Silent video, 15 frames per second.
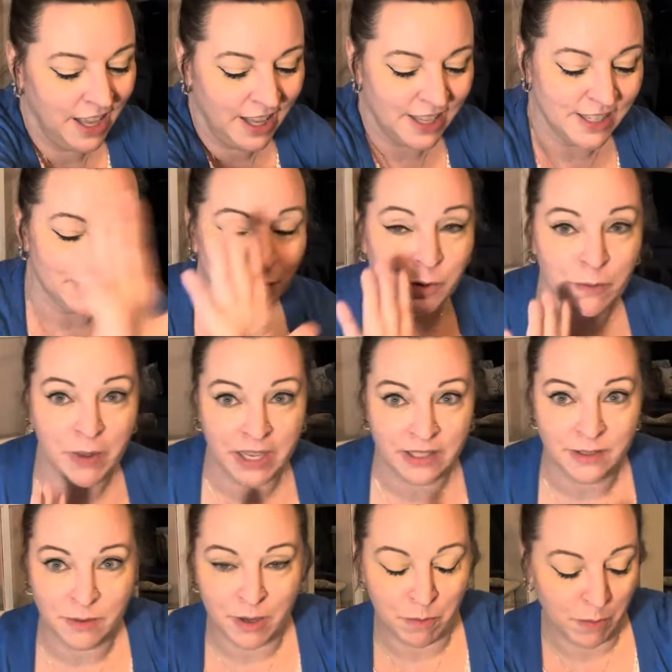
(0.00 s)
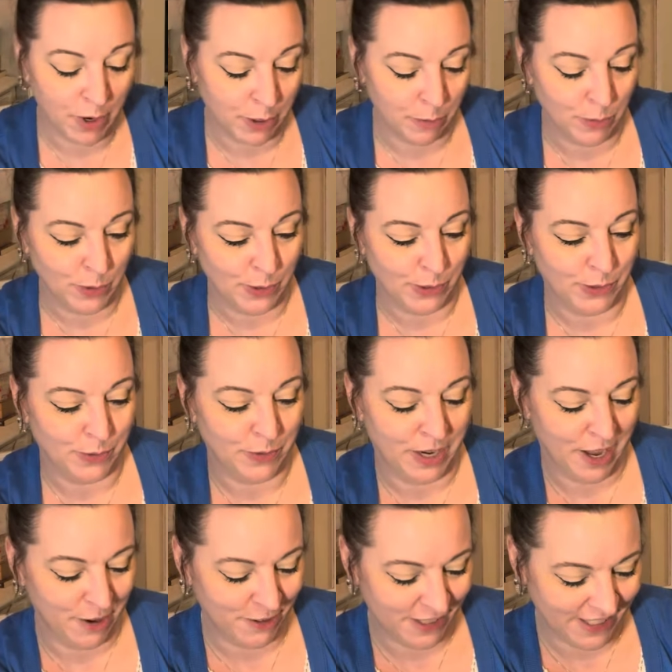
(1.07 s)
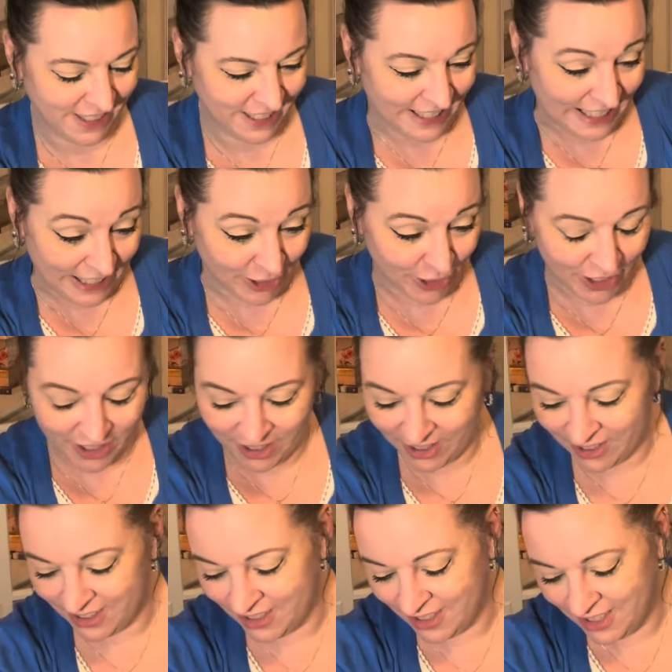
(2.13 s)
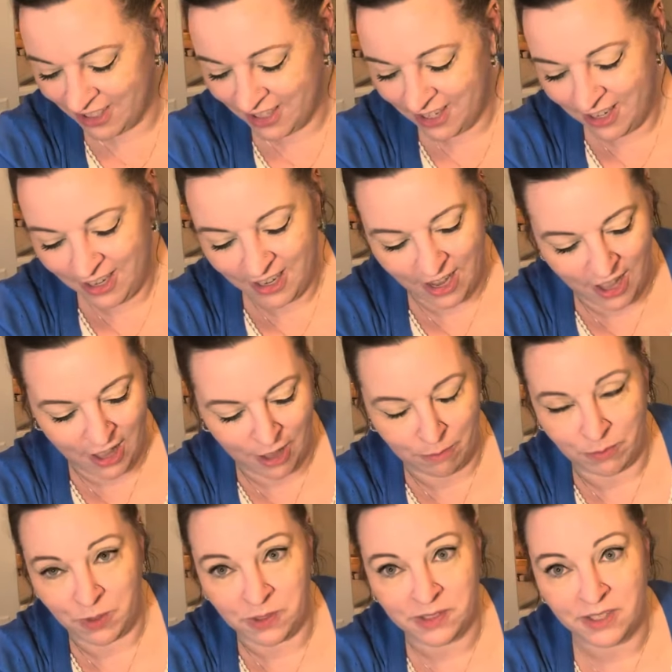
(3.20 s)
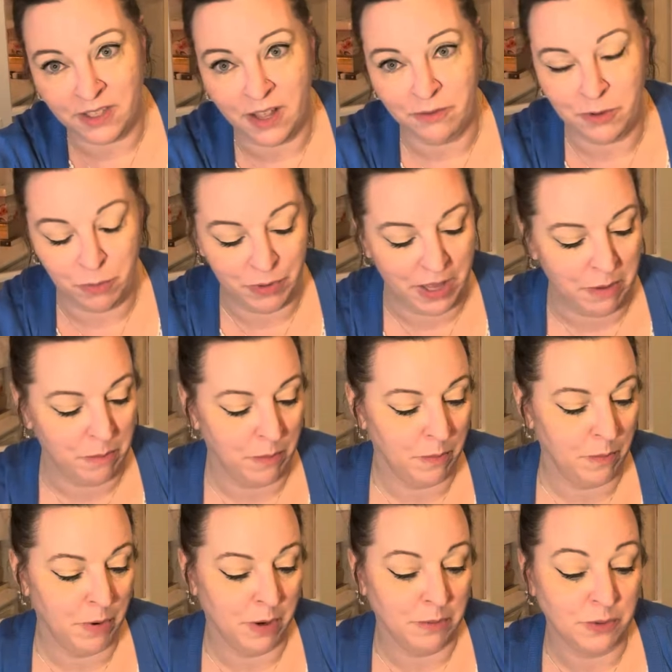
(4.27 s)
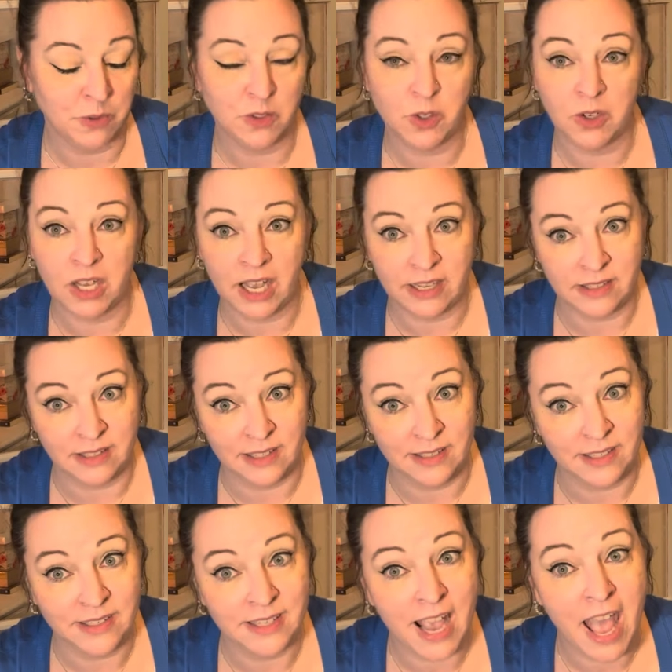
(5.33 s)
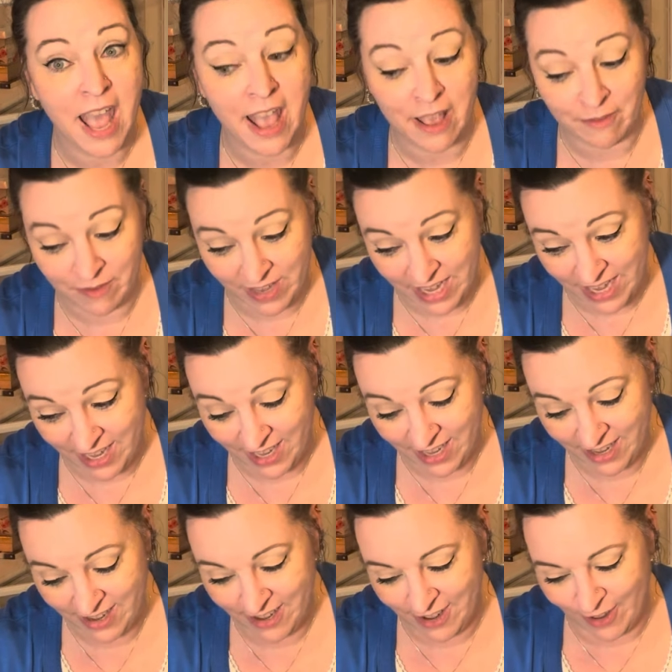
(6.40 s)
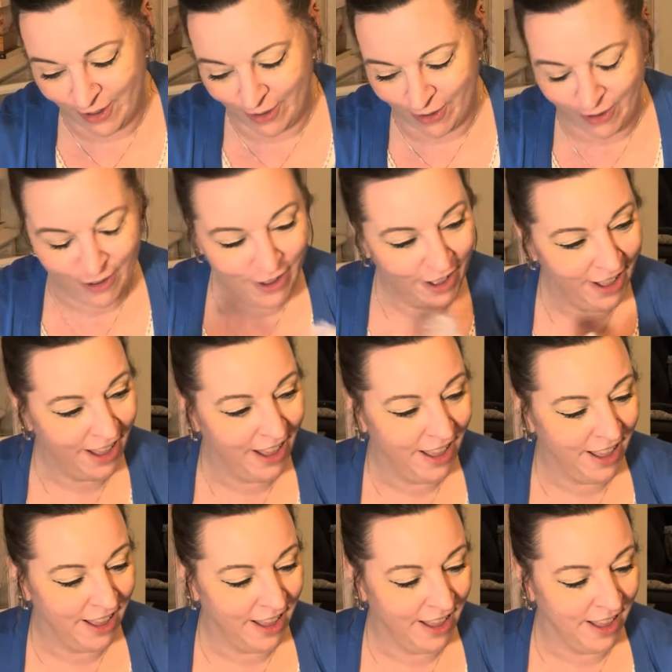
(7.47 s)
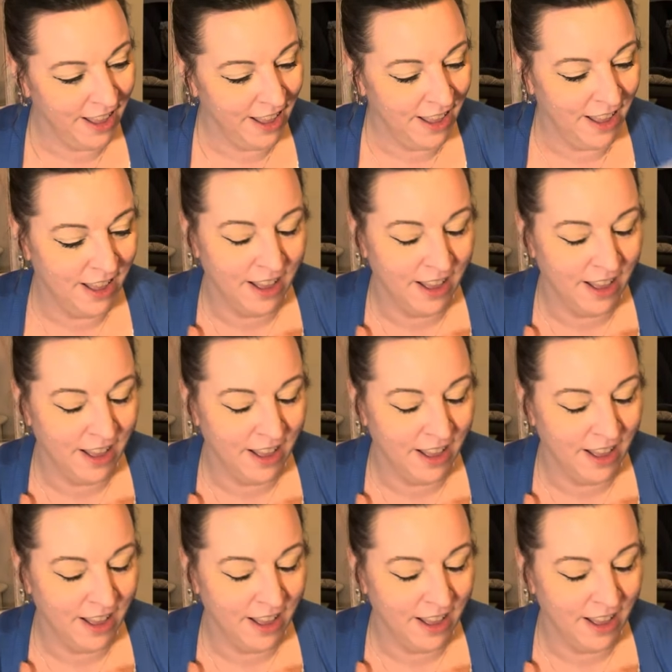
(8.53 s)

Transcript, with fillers: This reminds me of marbles. When I was little, um, used to love to play marbles. You guys, this is heavy. Oh.